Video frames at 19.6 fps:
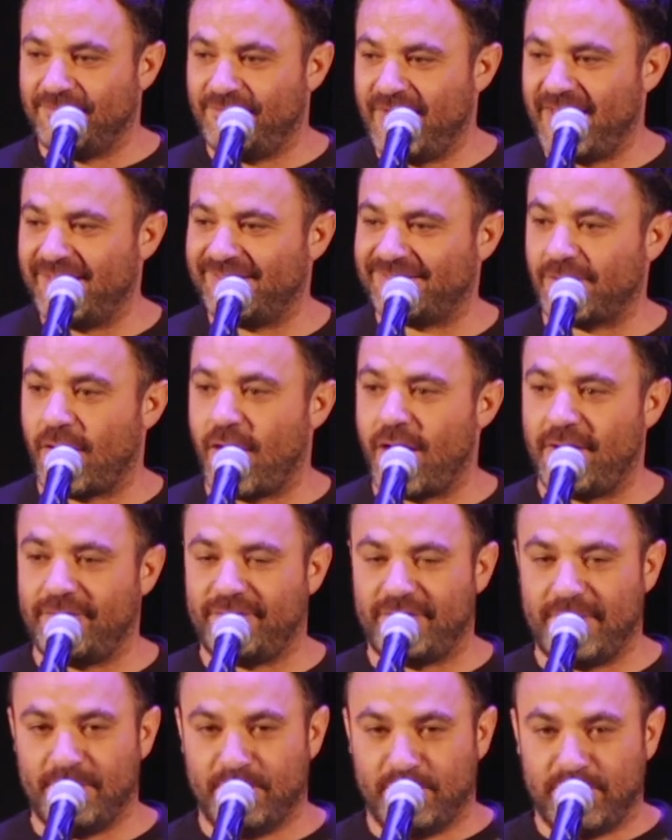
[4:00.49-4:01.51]
the vest
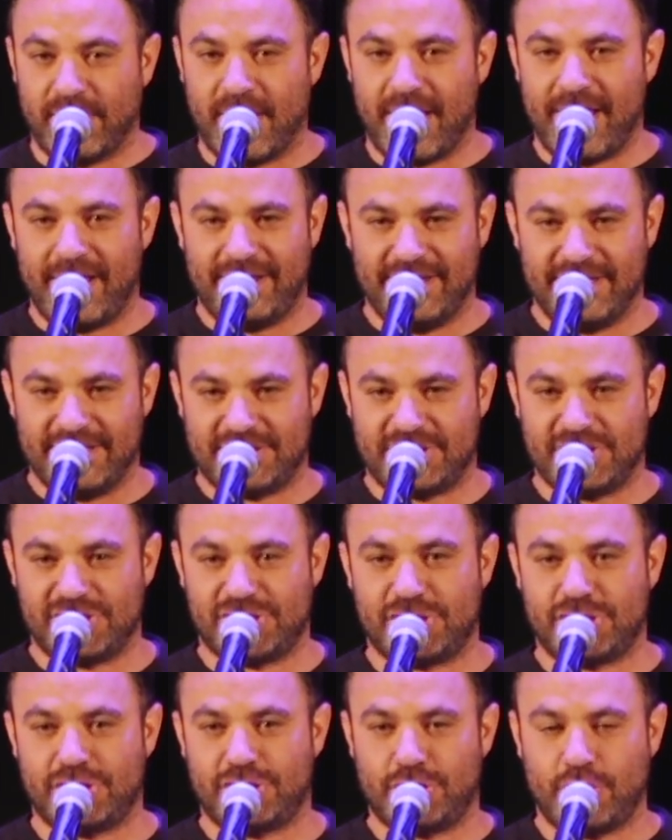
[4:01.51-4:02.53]
off and blood is
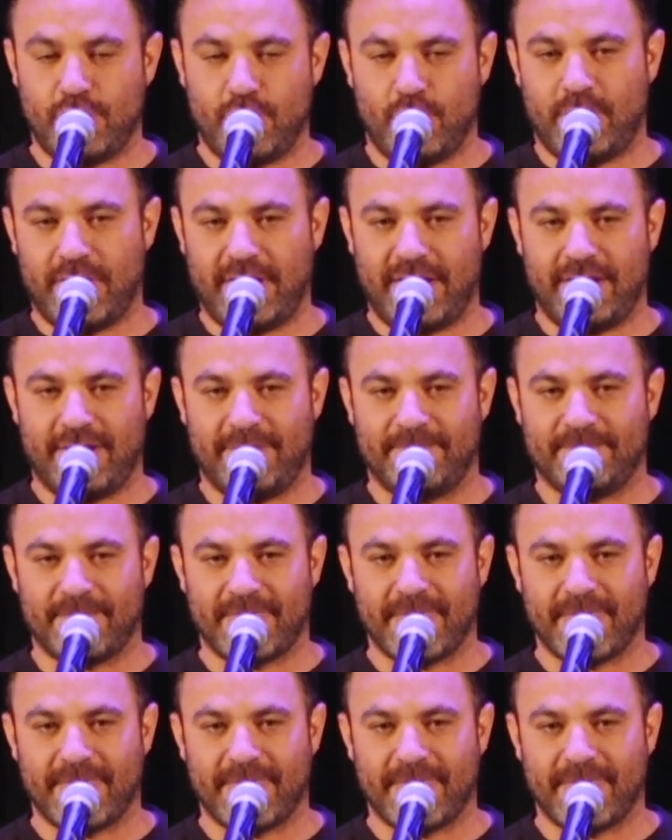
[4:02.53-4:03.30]
just shooting